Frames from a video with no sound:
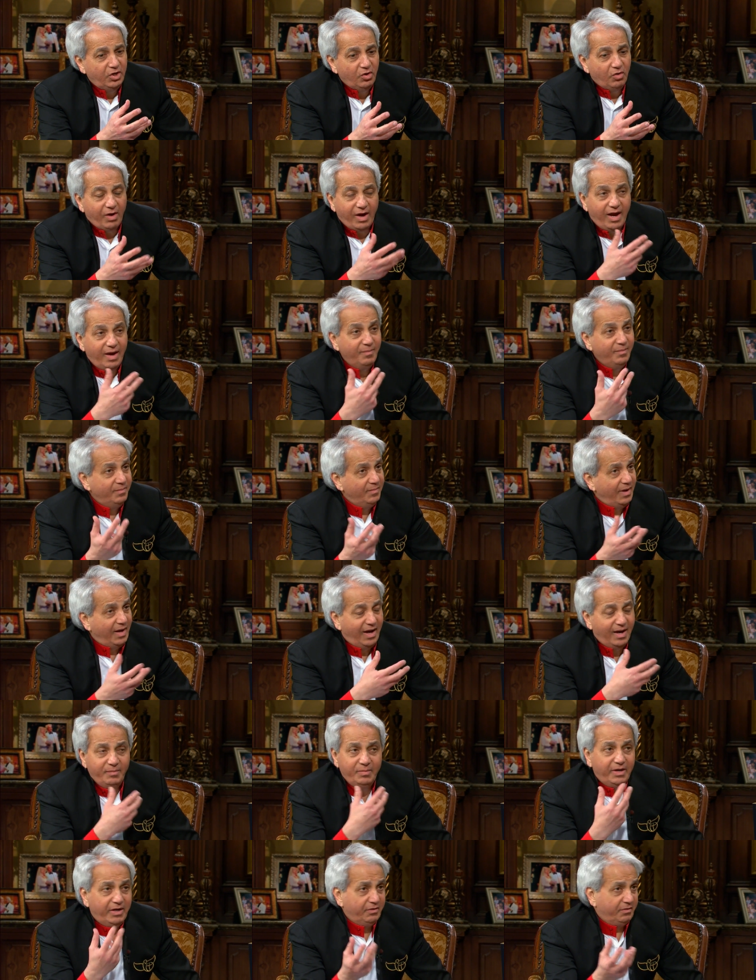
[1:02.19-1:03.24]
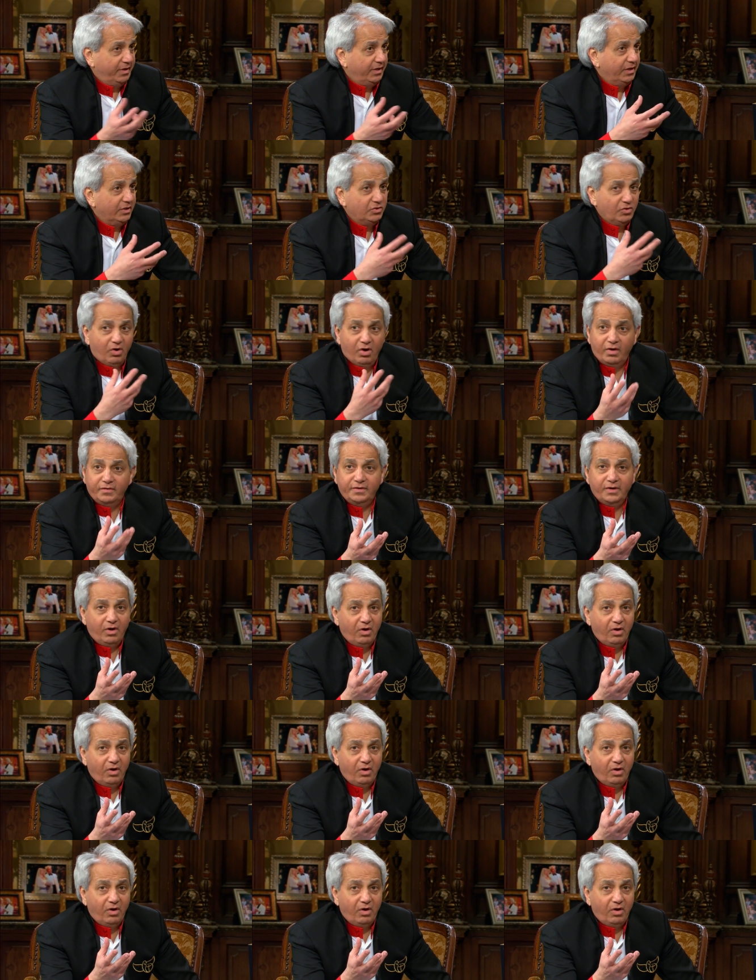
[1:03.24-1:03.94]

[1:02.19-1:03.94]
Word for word: know, I'm, I'm hearing it all the,